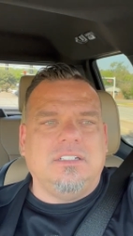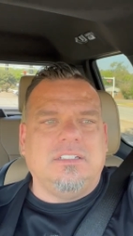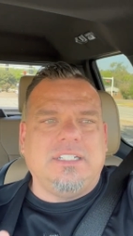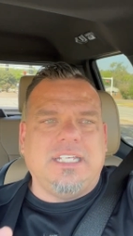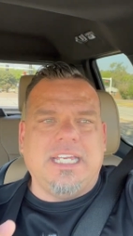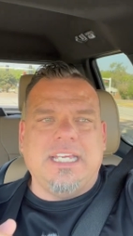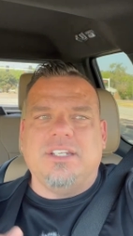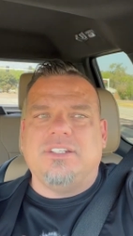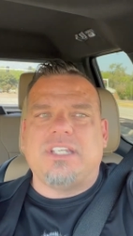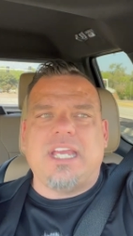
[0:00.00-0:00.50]

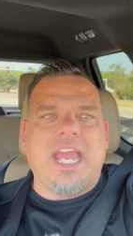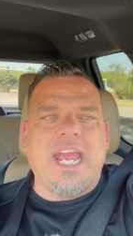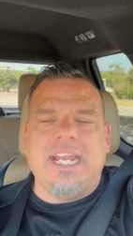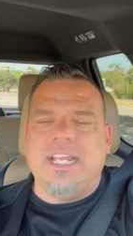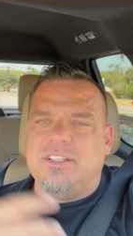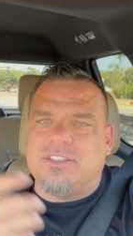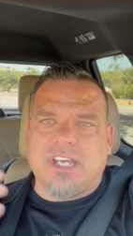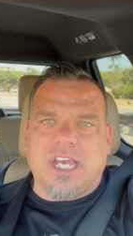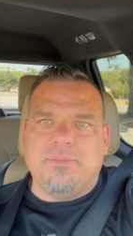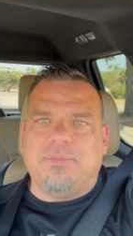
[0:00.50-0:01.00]
into
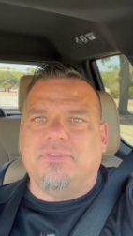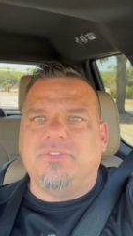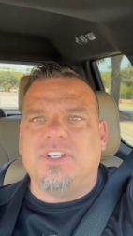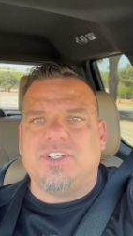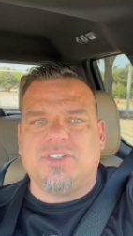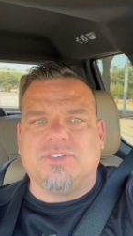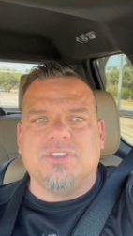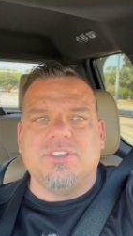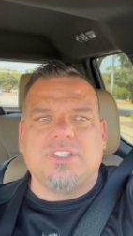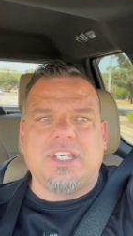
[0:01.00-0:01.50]
any type of
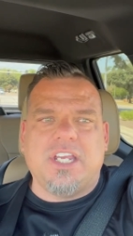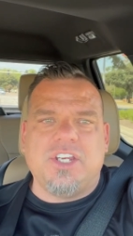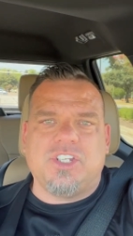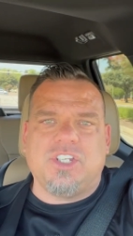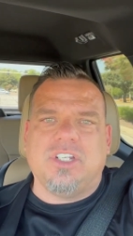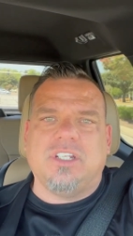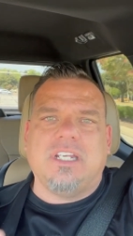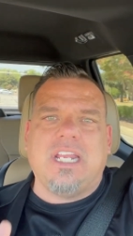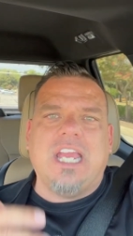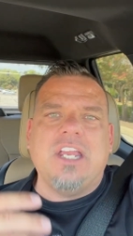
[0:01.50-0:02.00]

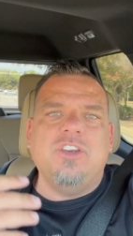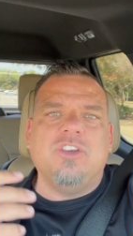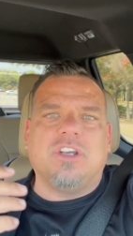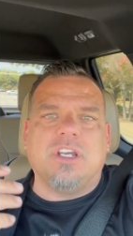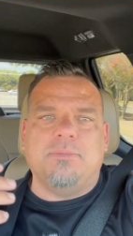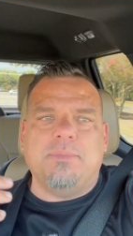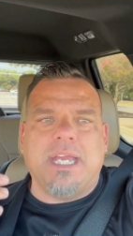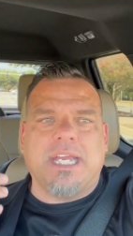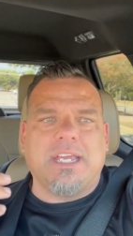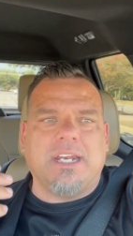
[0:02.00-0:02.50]
visualization and you
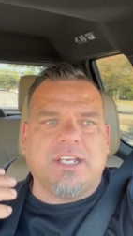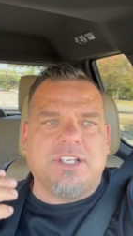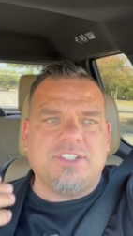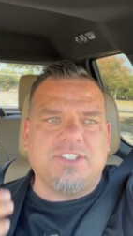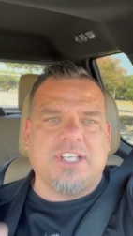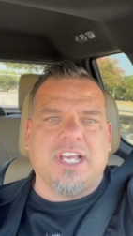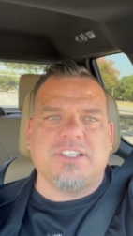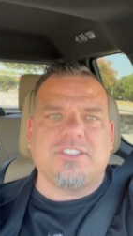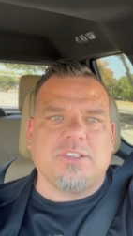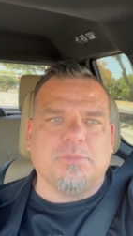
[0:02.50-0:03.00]
could make it
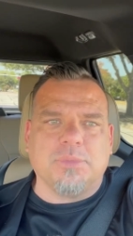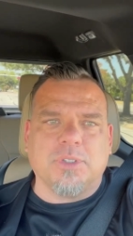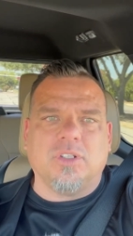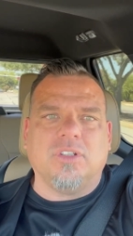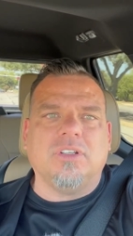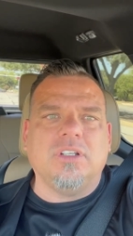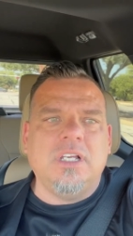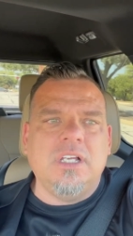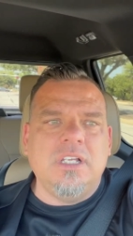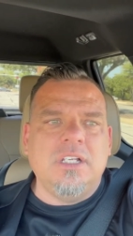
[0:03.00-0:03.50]

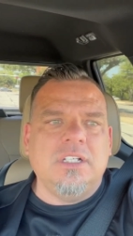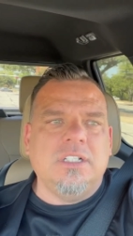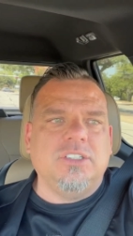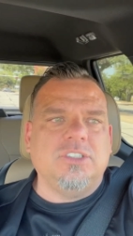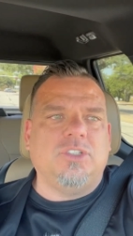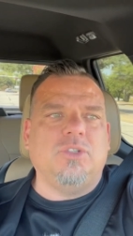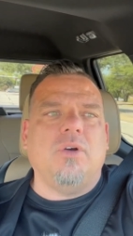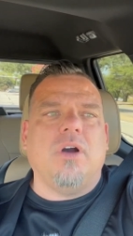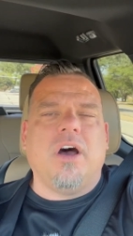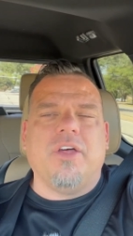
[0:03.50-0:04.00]
accessible
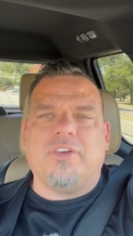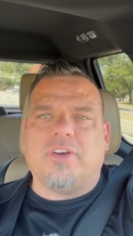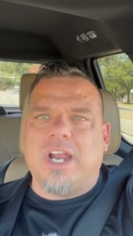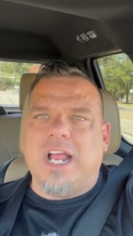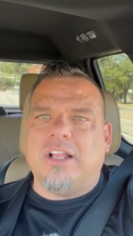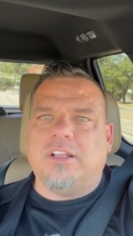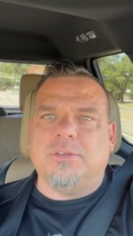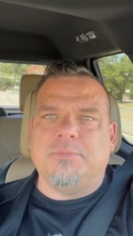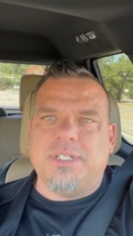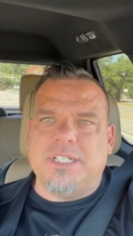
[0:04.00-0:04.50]
to other
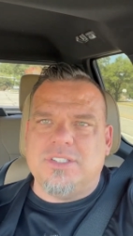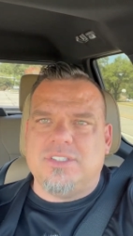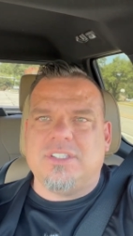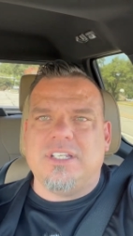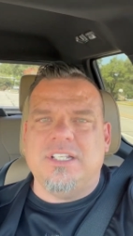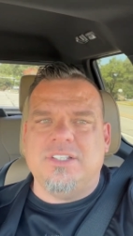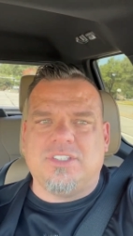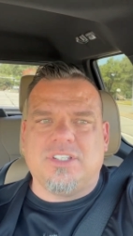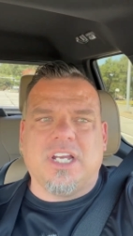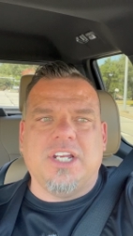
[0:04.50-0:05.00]
elements
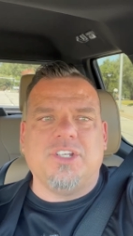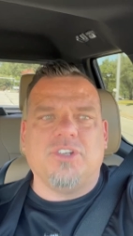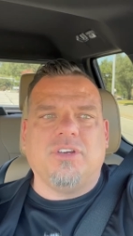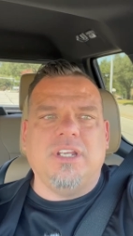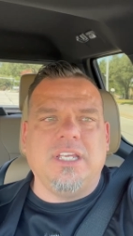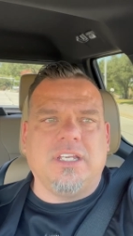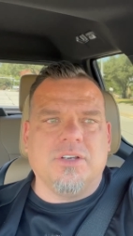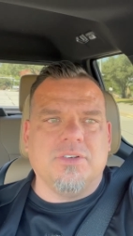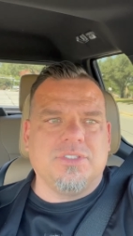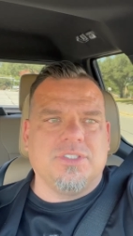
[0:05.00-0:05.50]
inside your
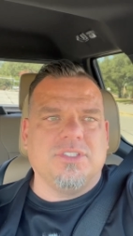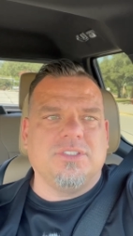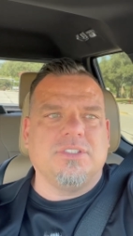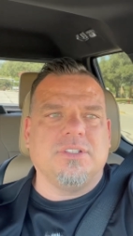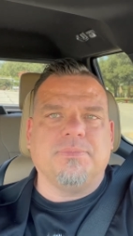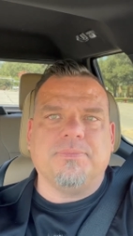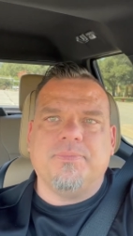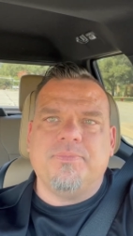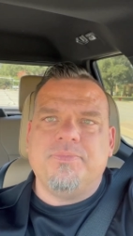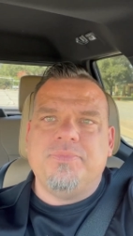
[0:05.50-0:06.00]

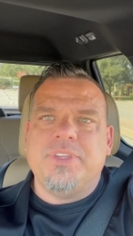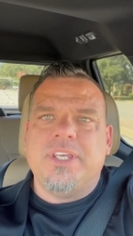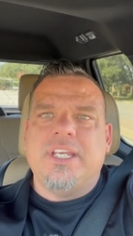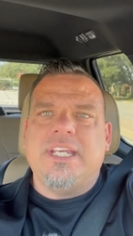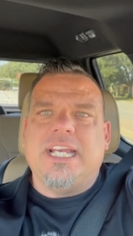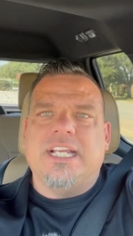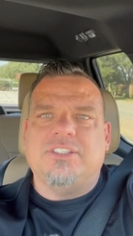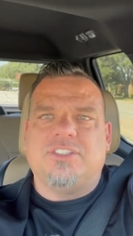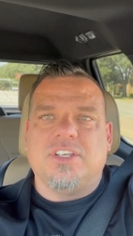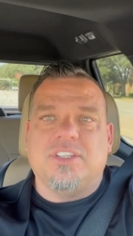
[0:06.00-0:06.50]
ecosystem.
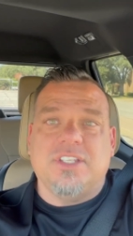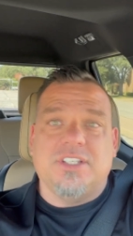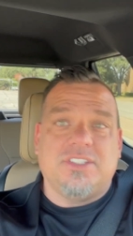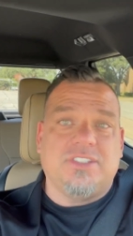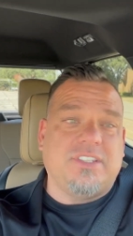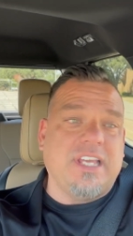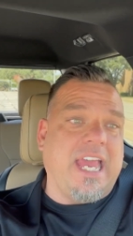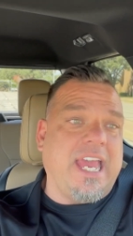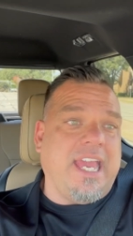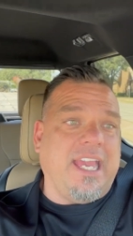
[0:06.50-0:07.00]
And to this
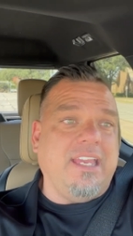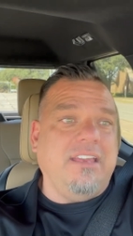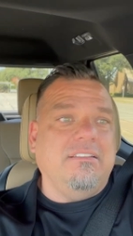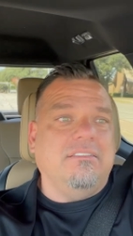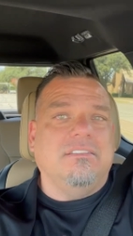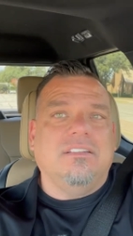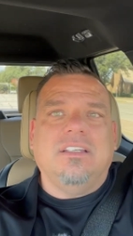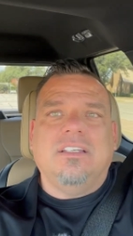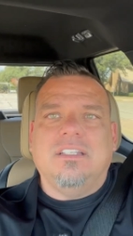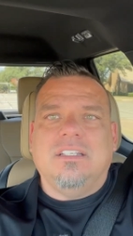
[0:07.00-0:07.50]
day,
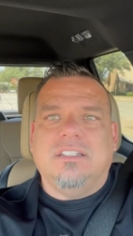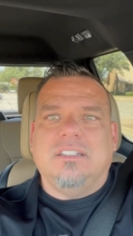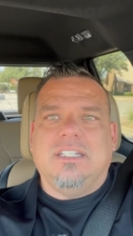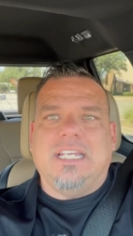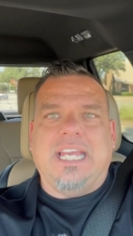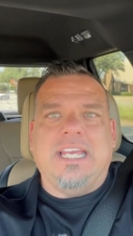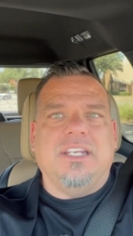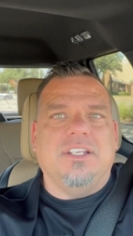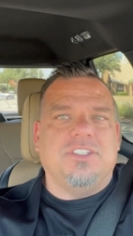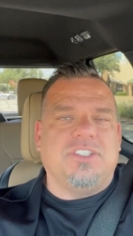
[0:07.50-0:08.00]

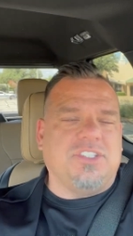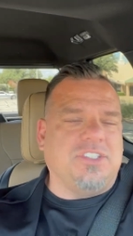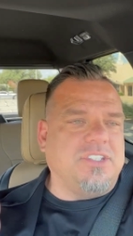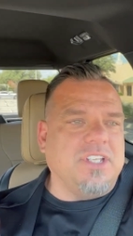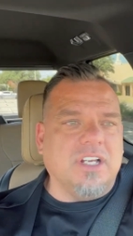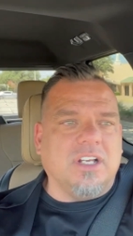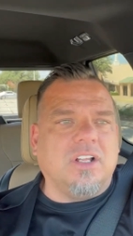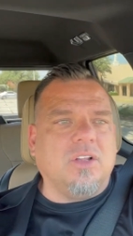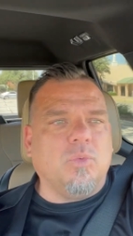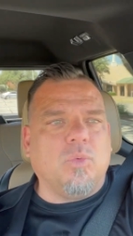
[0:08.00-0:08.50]
it is
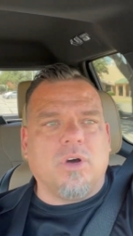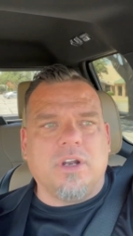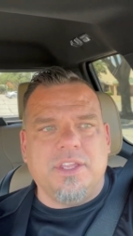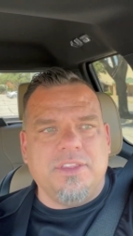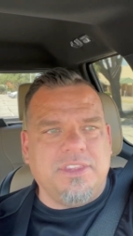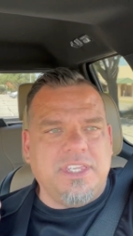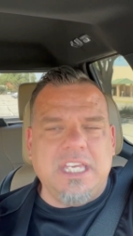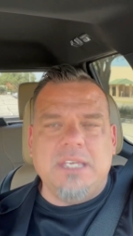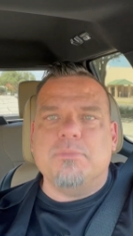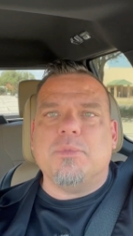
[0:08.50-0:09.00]
still one
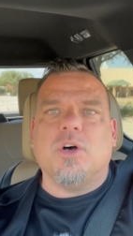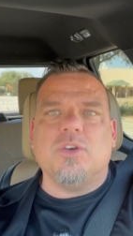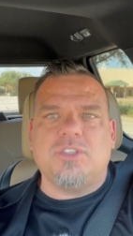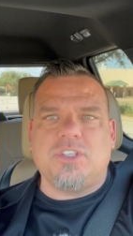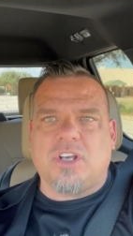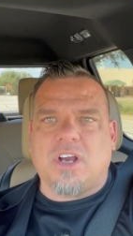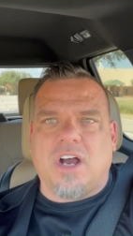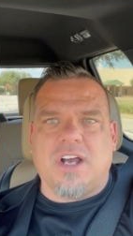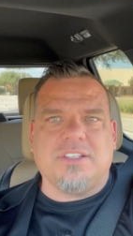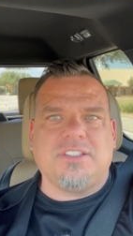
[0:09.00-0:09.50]
of the
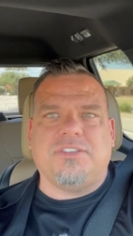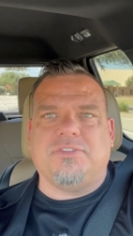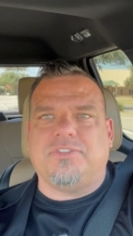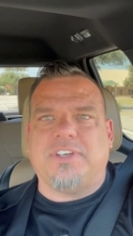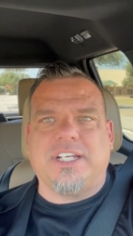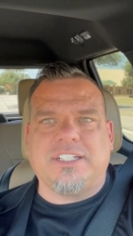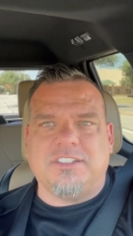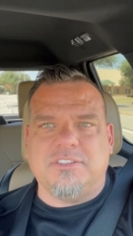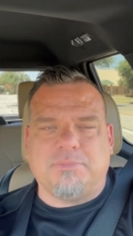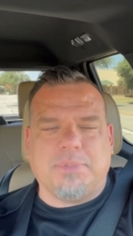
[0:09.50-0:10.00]
most cost
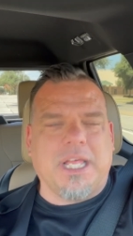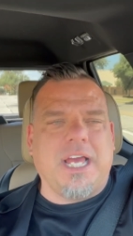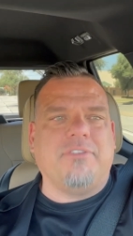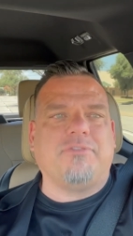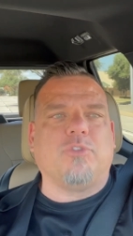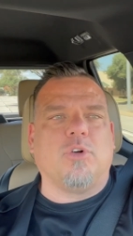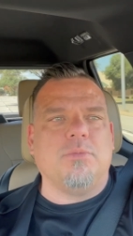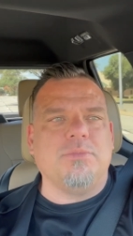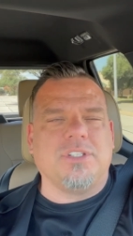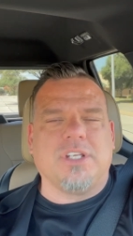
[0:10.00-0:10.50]
effective
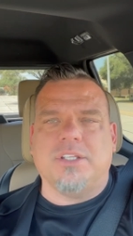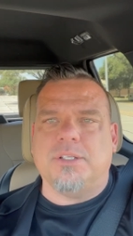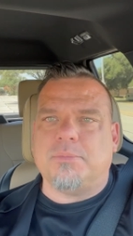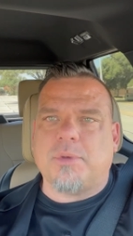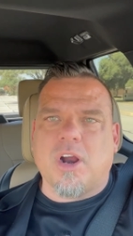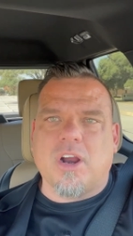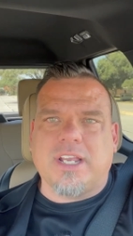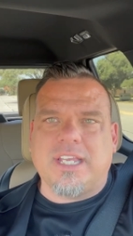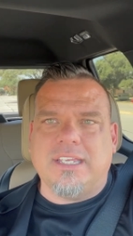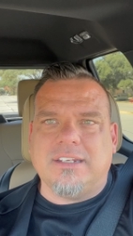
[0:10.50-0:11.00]
platforms on the
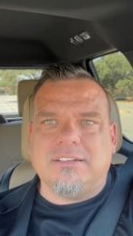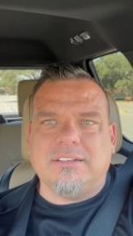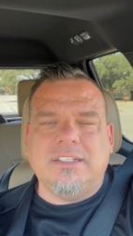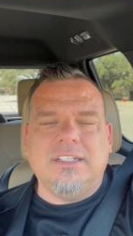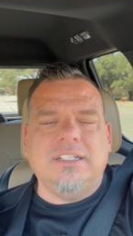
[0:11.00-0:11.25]
market.